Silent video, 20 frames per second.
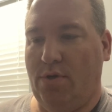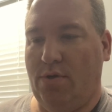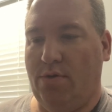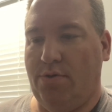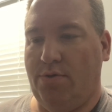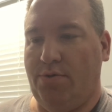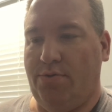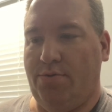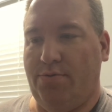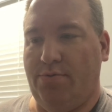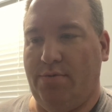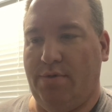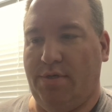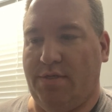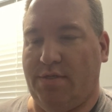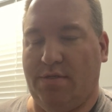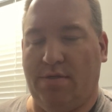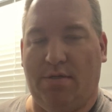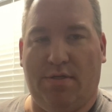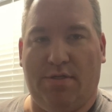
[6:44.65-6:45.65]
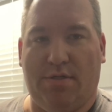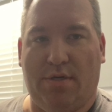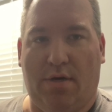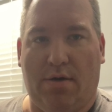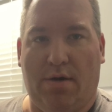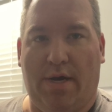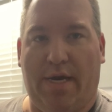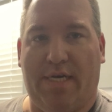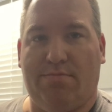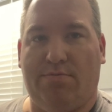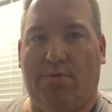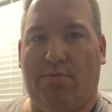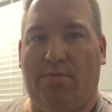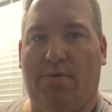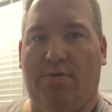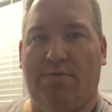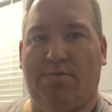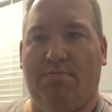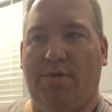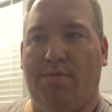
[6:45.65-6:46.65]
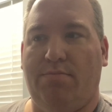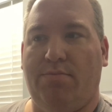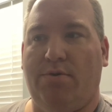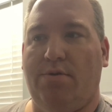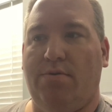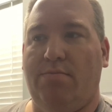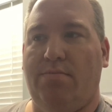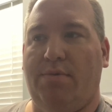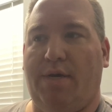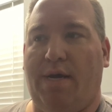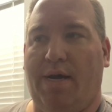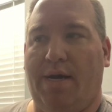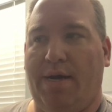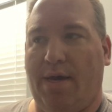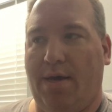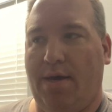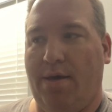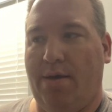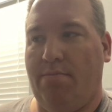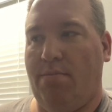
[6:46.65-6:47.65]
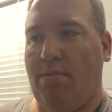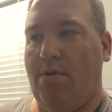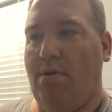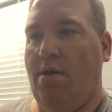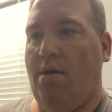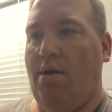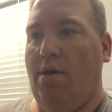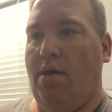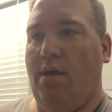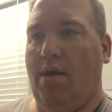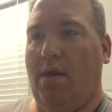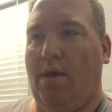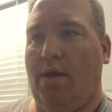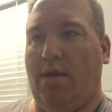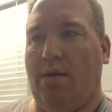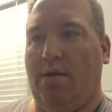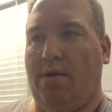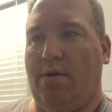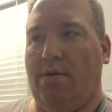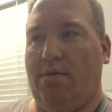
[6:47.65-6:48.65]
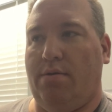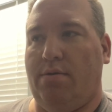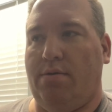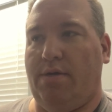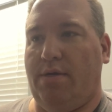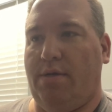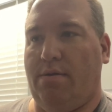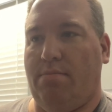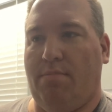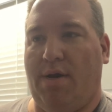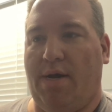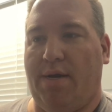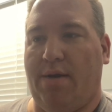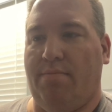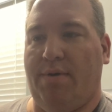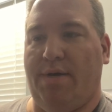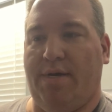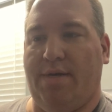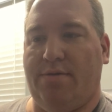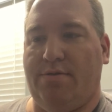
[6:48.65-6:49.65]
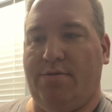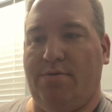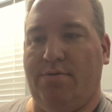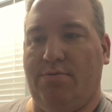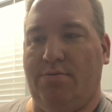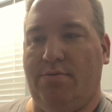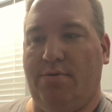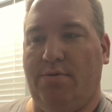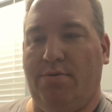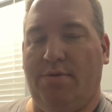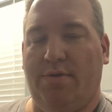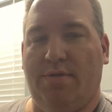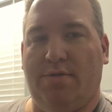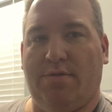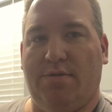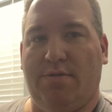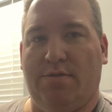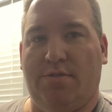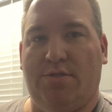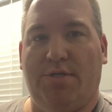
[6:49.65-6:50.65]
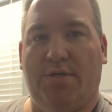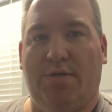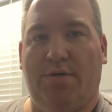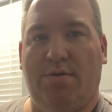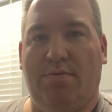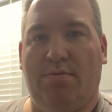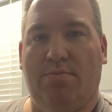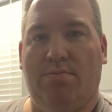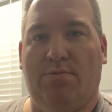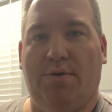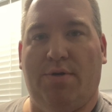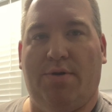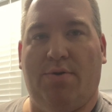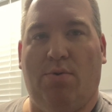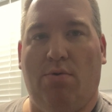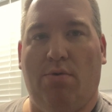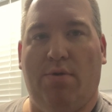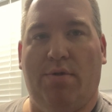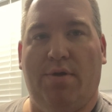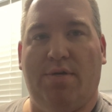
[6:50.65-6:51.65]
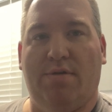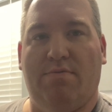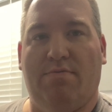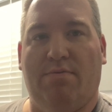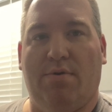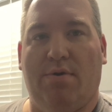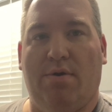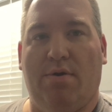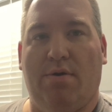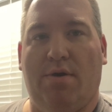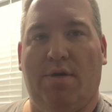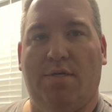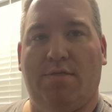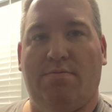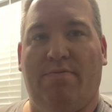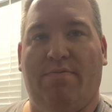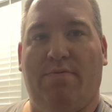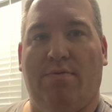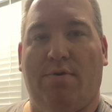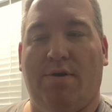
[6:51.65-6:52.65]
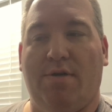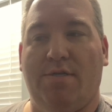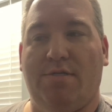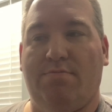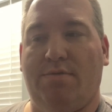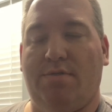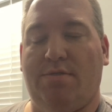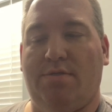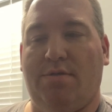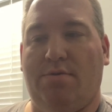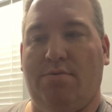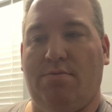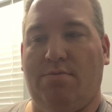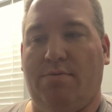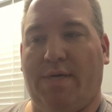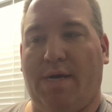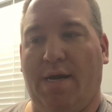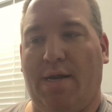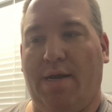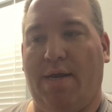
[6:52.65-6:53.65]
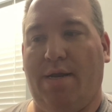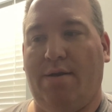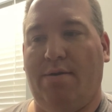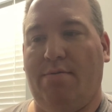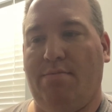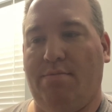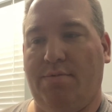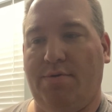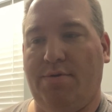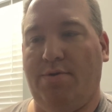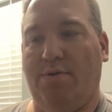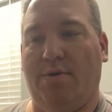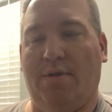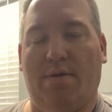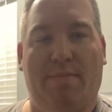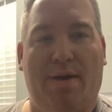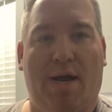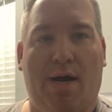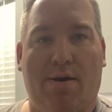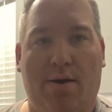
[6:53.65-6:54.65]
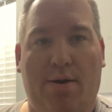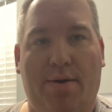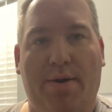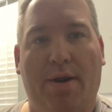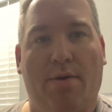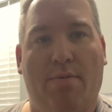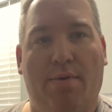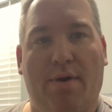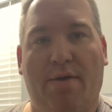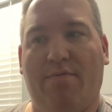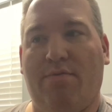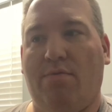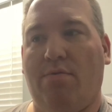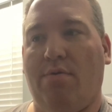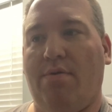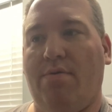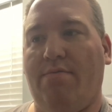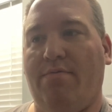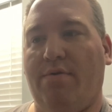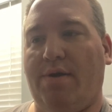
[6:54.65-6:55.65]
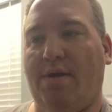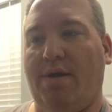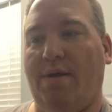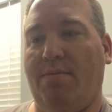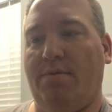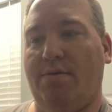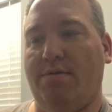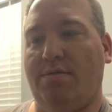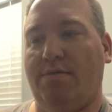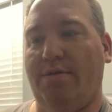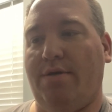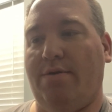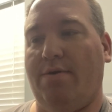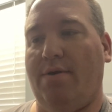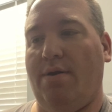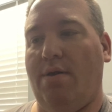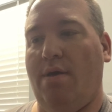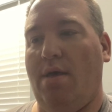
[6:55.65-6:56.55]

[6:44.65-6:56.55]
who is not a Hasbro Pulse member, but I am, and didn't mind a bit to do this because she wanted to order these for her husband for Christmas, so we kind of had to do it in the background anyway for keep it a secret.